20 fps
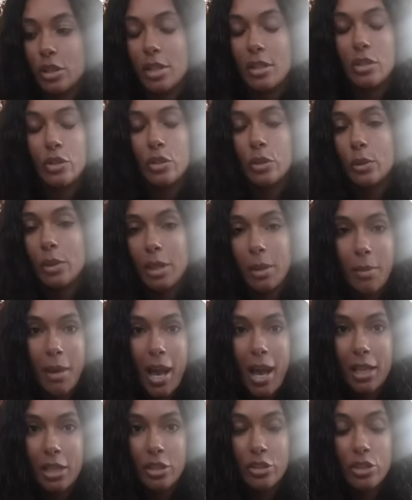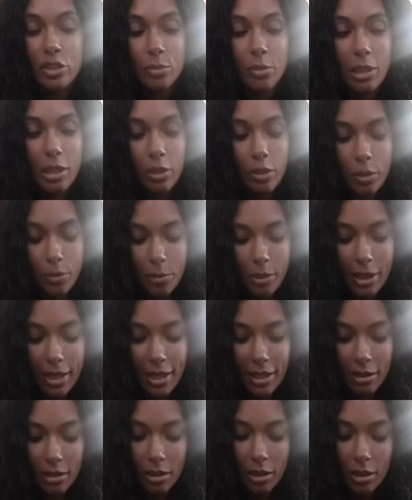just doing a packaged meal.
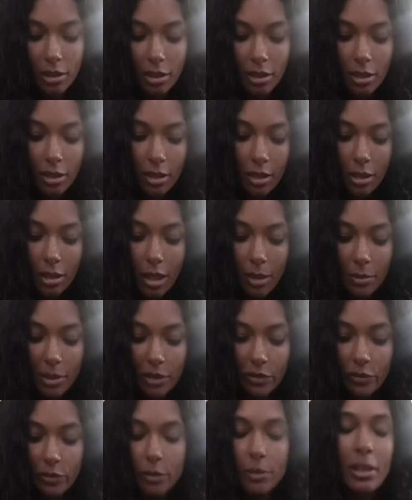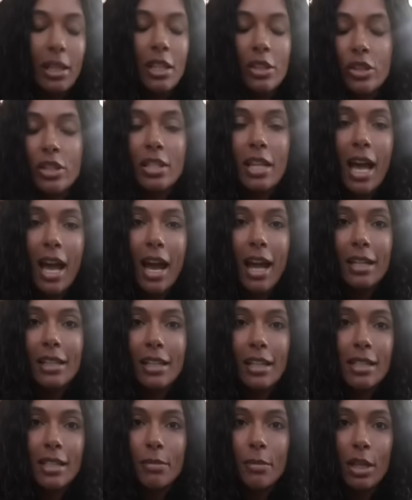But I mean, for me,
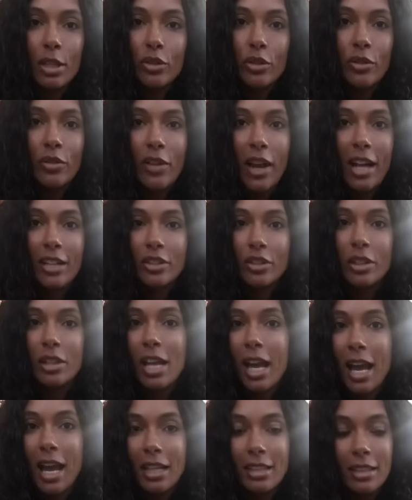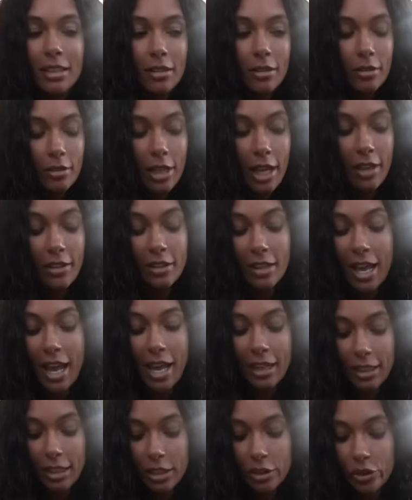it's a major factor in
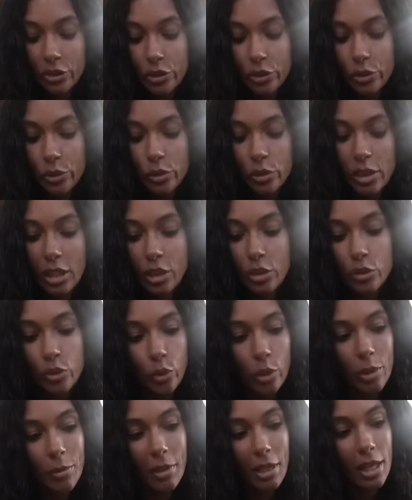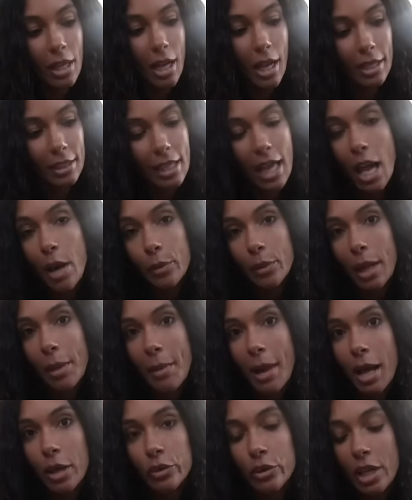adding to the enjoyment I get when
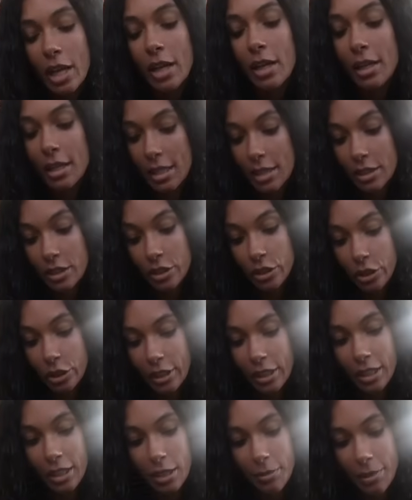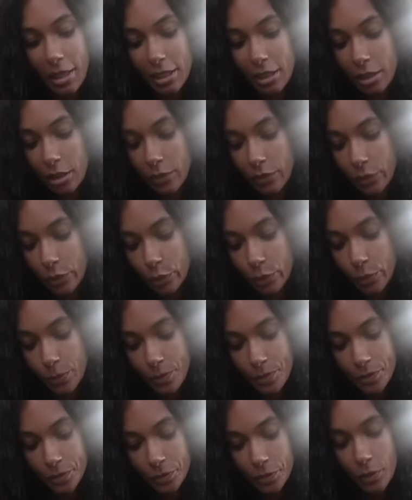I'm out there is cooking and making food.
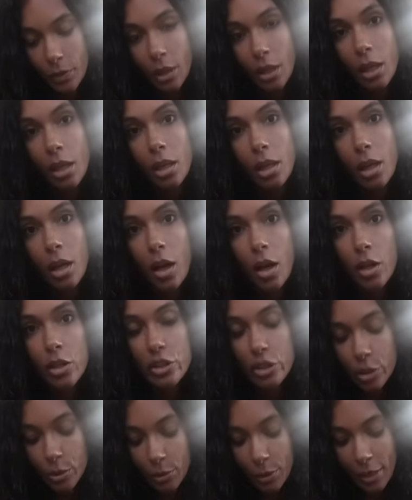Also